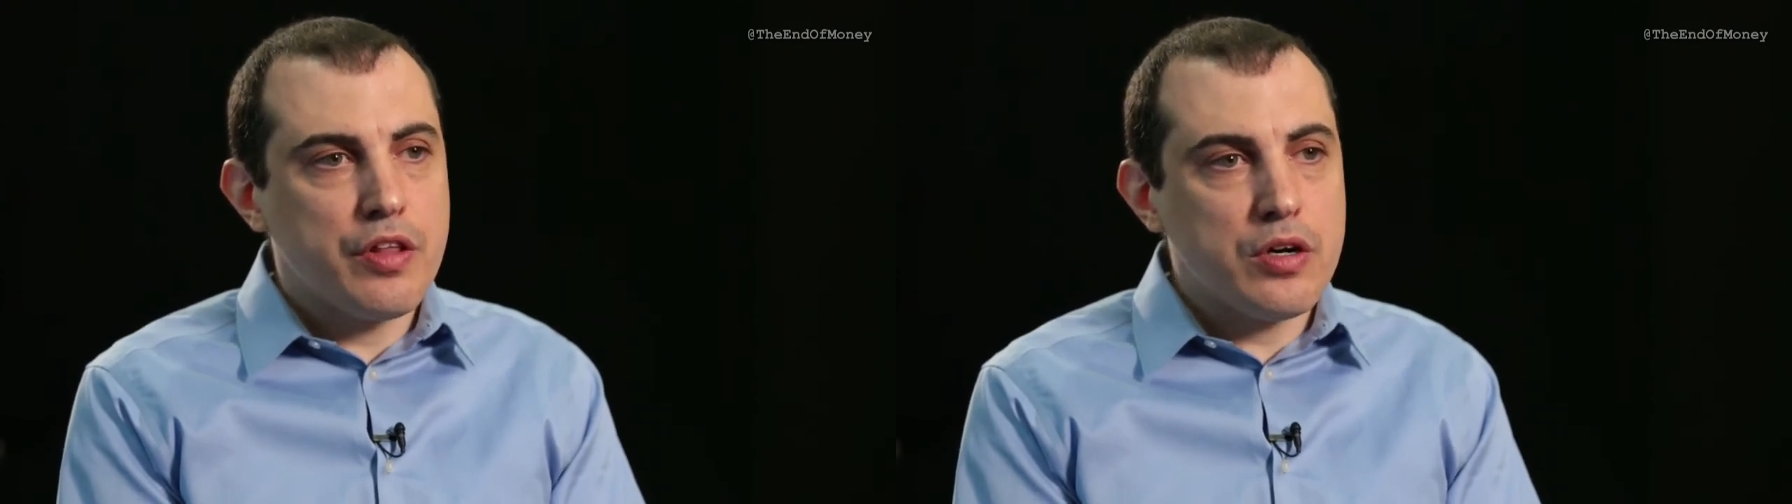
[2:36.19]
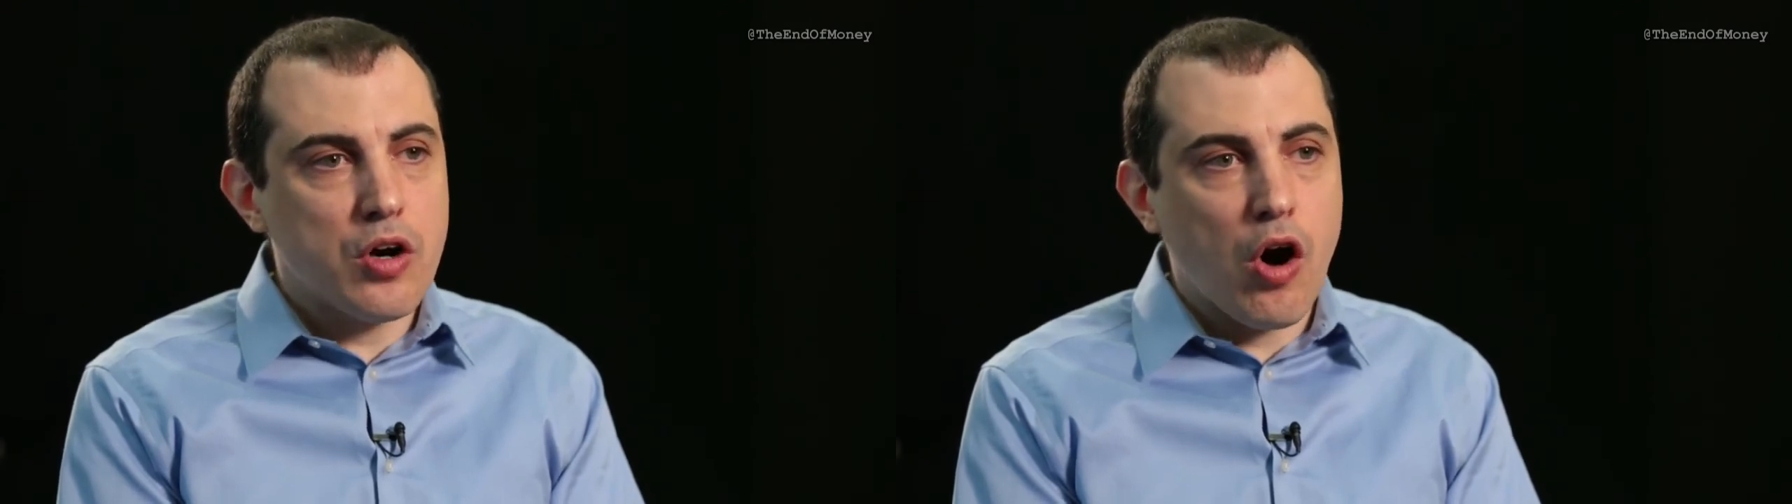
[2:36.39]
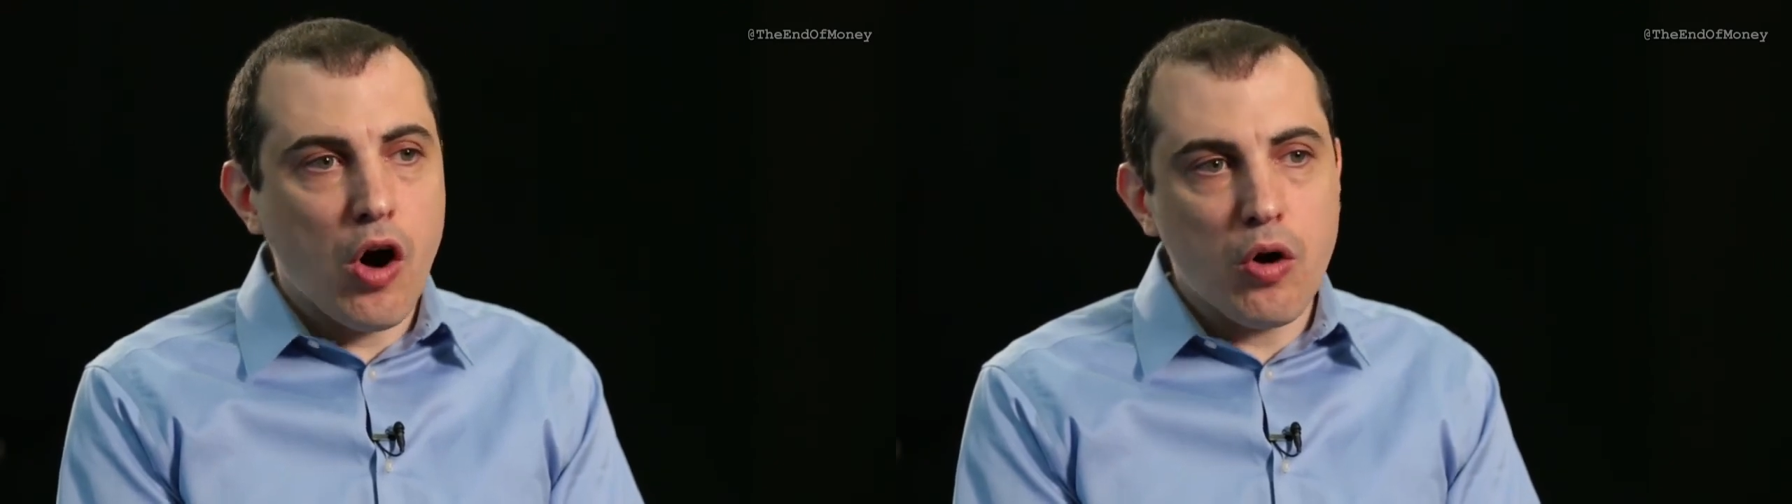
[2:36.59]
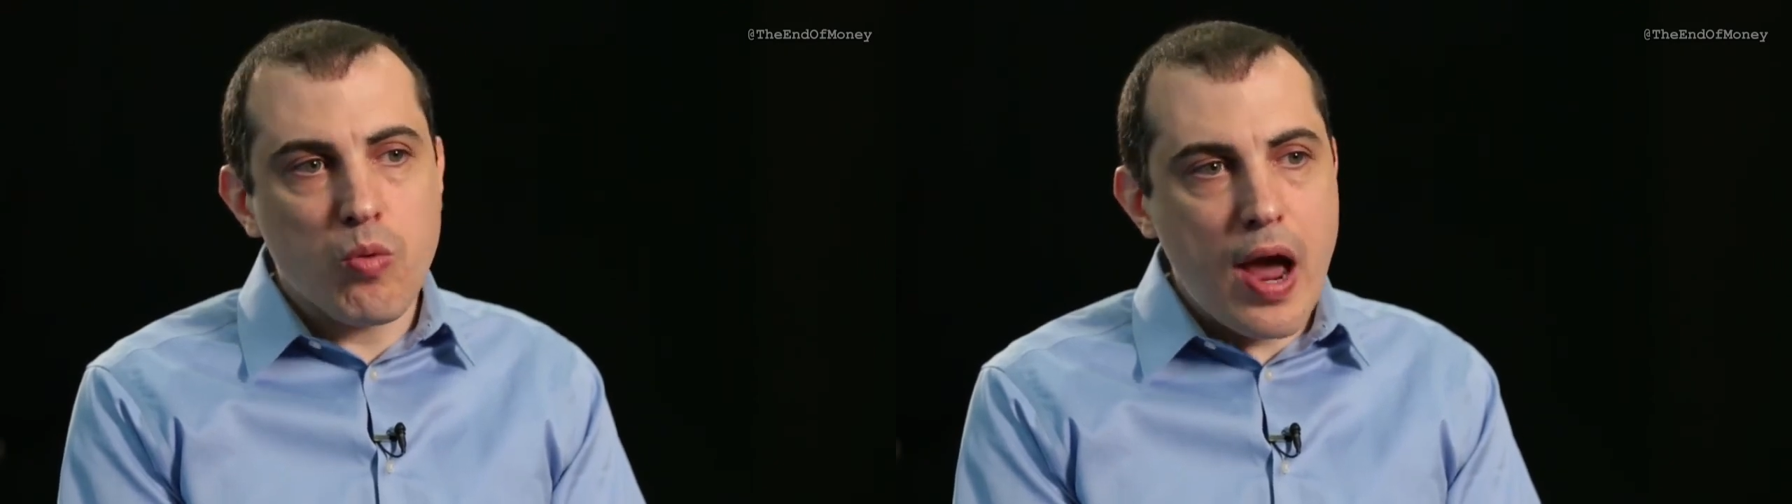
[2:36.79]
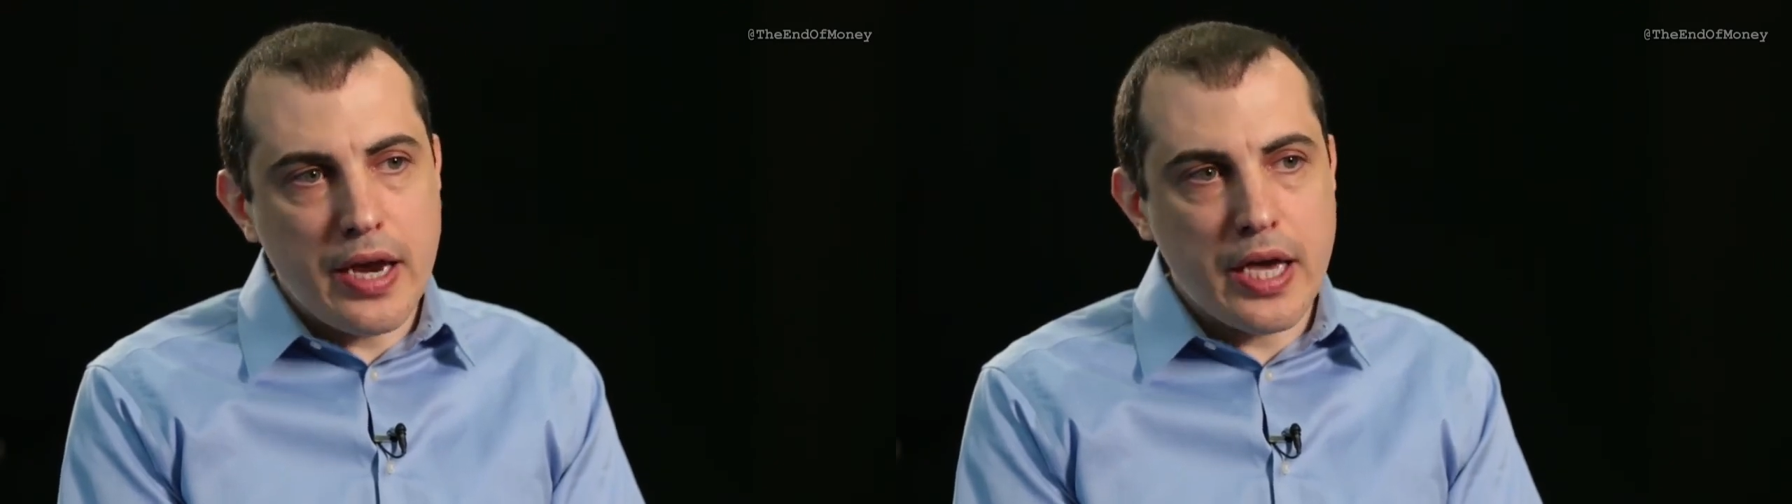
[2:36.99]
There are
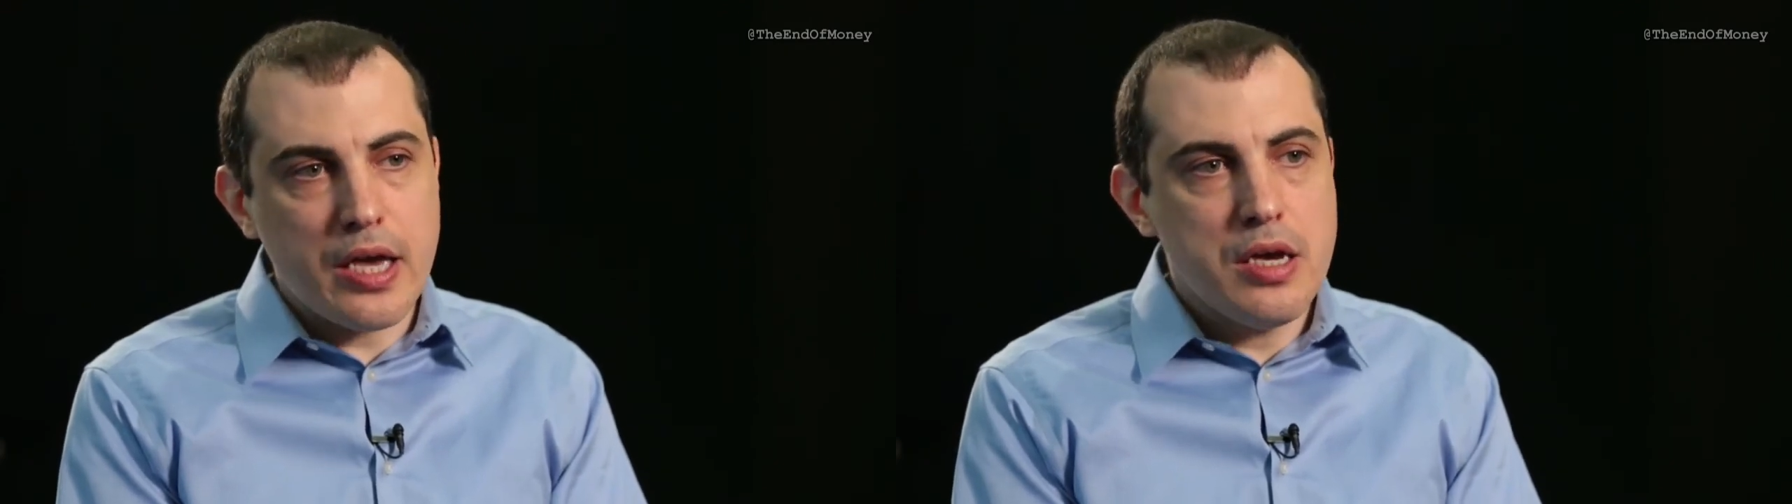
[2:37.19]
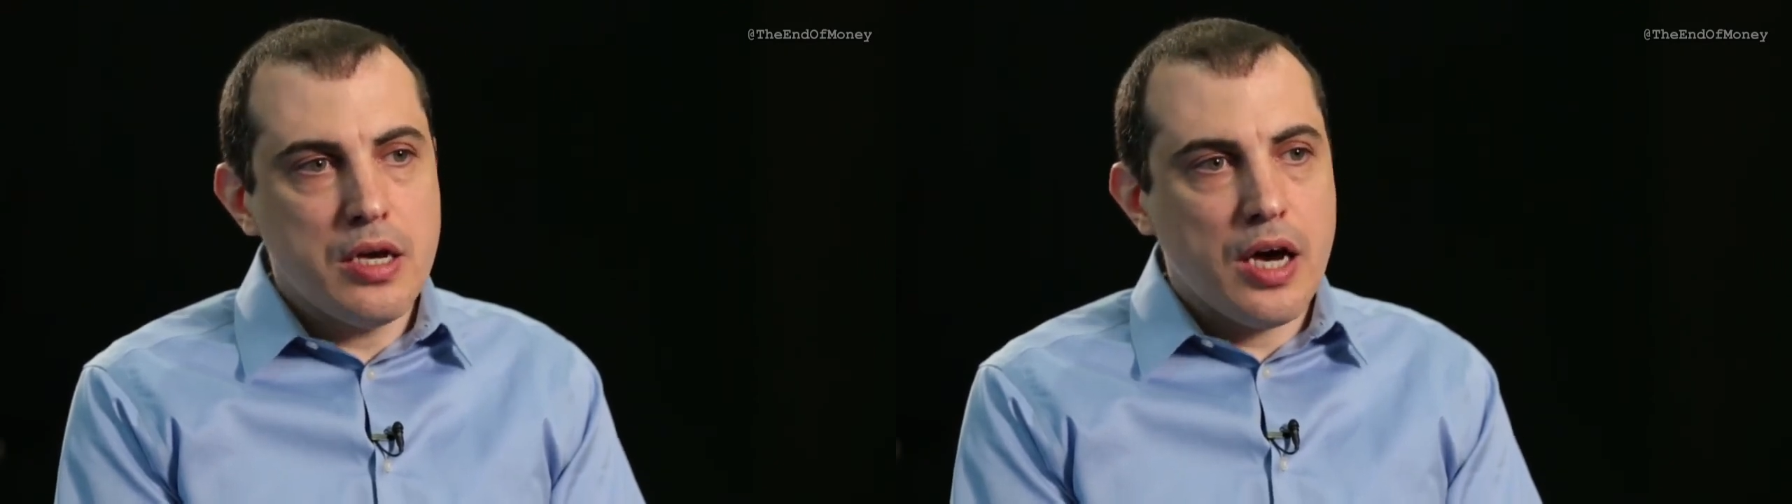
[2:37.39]
already